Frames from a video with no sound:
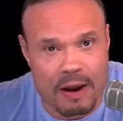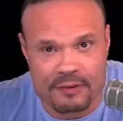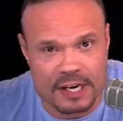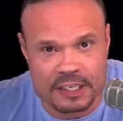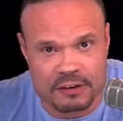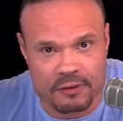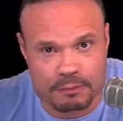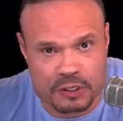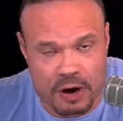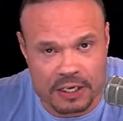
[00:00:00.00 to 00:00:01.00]
evidence of
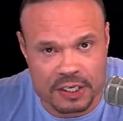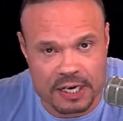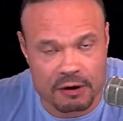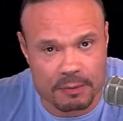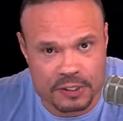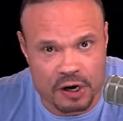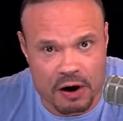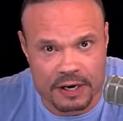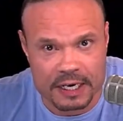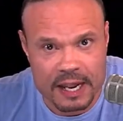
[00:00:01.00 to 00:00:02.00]
obstruction here. I'm
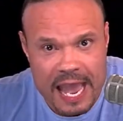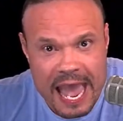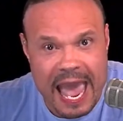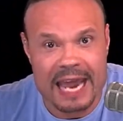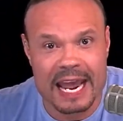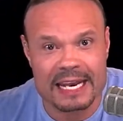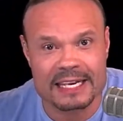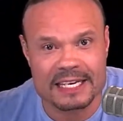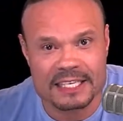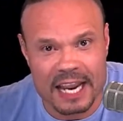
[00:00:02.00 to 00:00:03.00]
sorry. And then
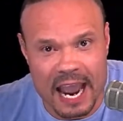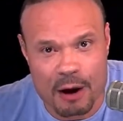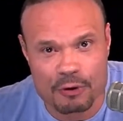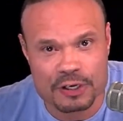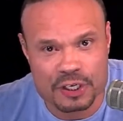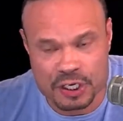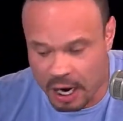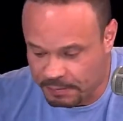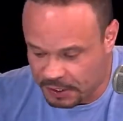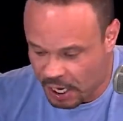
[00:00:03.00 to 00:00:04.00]
these coward
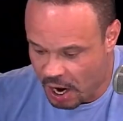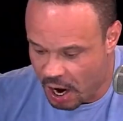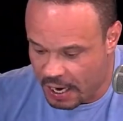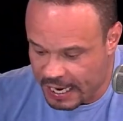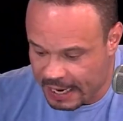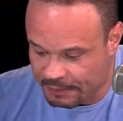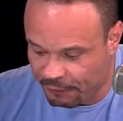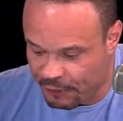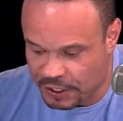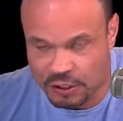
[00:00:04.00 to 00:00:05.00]
chumps, unnamed
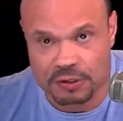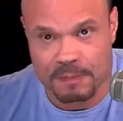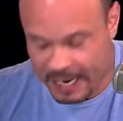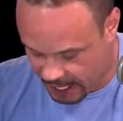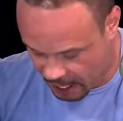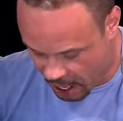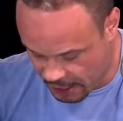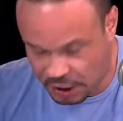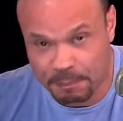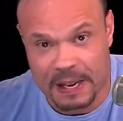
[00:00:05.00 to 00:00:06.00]
officials making
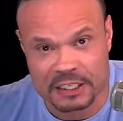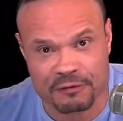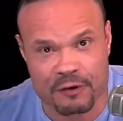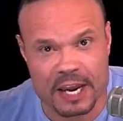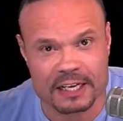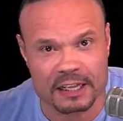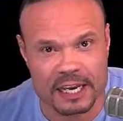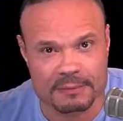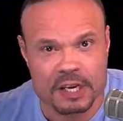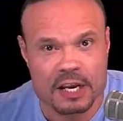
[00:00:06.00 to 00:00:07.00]
unspecified
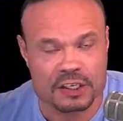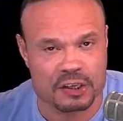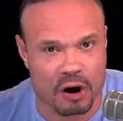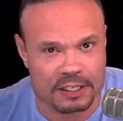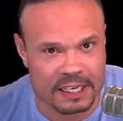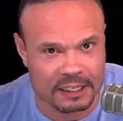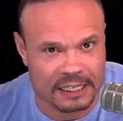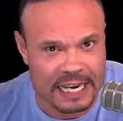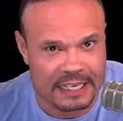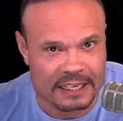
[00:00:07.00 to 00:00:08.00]
claims, start to
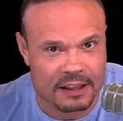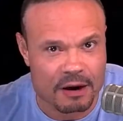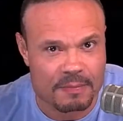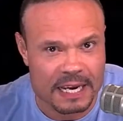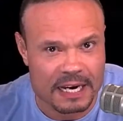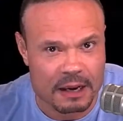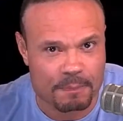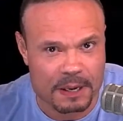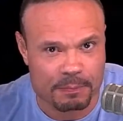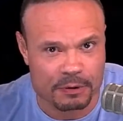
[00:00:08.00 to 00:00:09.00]
leak to their media
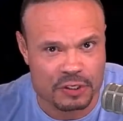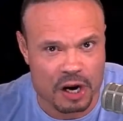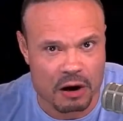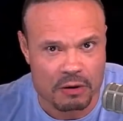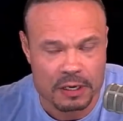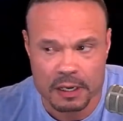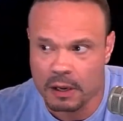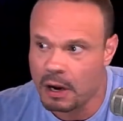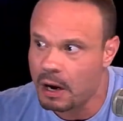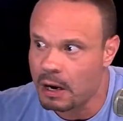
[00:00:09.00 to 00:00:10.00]
people, Joe.
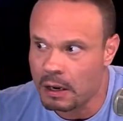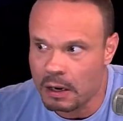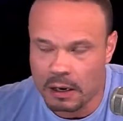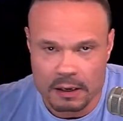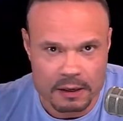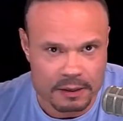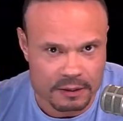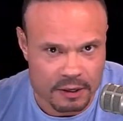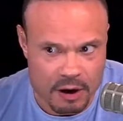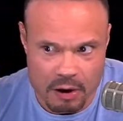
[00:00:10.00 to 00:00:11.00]

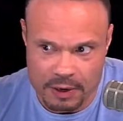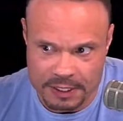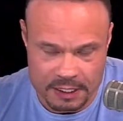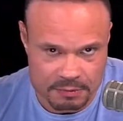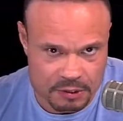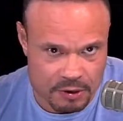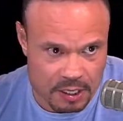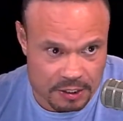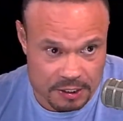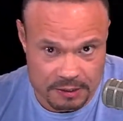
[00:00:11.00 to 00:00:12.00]
On the
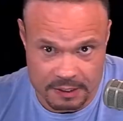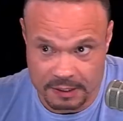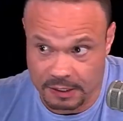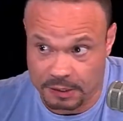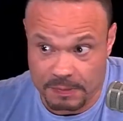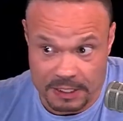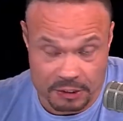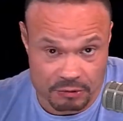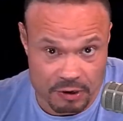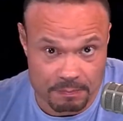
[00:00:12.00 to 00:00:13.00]
obstruction thing, this makes
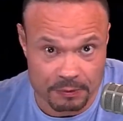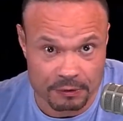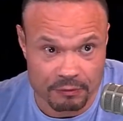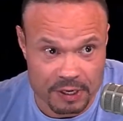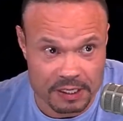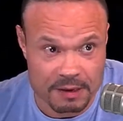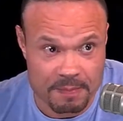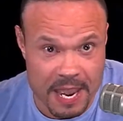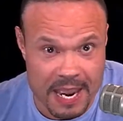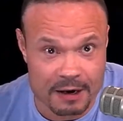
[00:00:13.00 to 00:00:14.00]
Trump look really
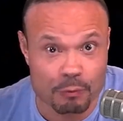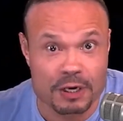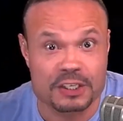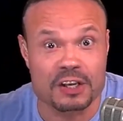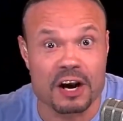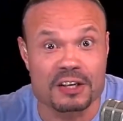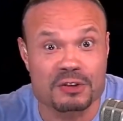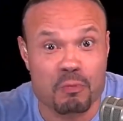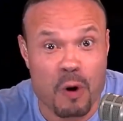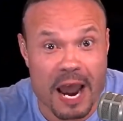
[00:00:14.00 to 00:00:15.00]
bad, which
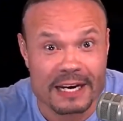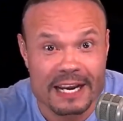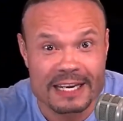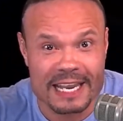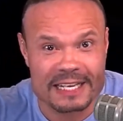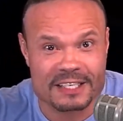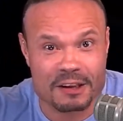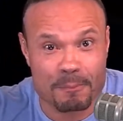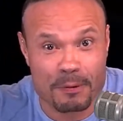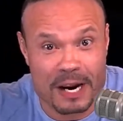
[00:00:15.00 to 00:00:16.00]
does what? Gets
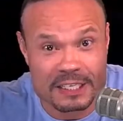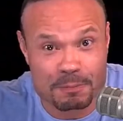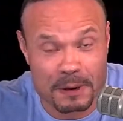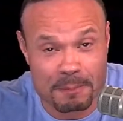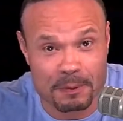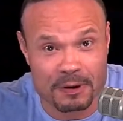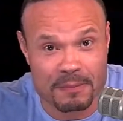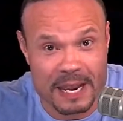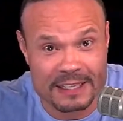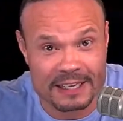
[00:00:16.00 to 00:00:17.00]
the press people to
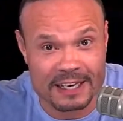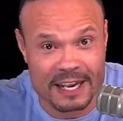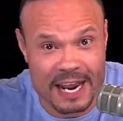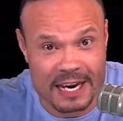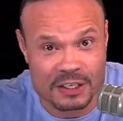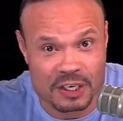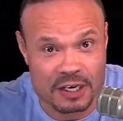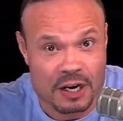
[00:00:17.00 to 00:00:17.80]
make the connection.